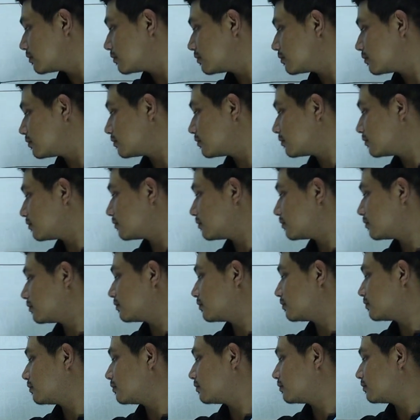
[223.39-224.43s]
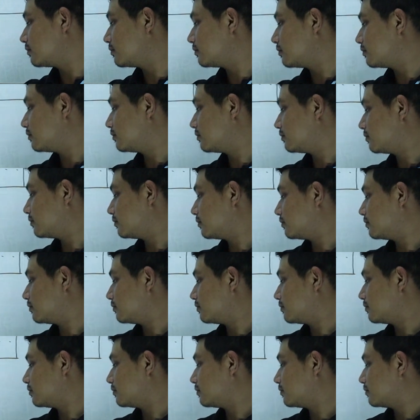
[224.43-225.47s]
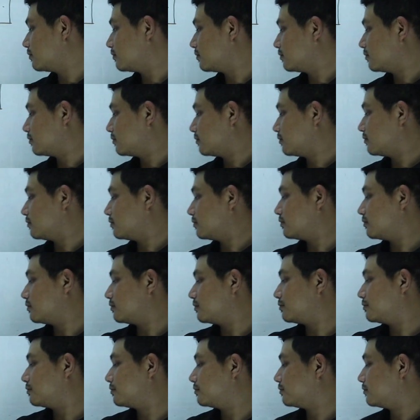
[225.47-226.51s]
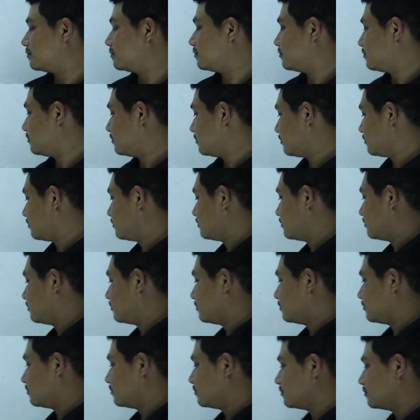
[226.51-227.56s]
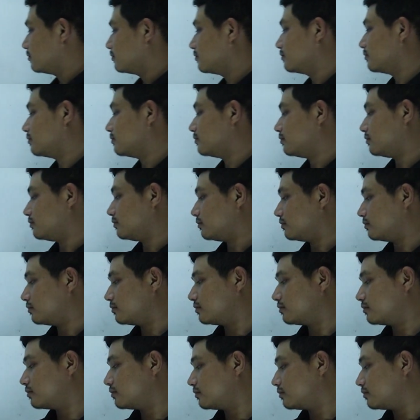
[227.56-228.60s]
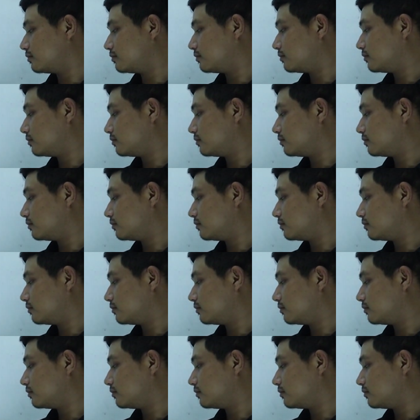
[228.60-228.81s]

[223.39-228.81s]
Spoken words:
(no one is talking)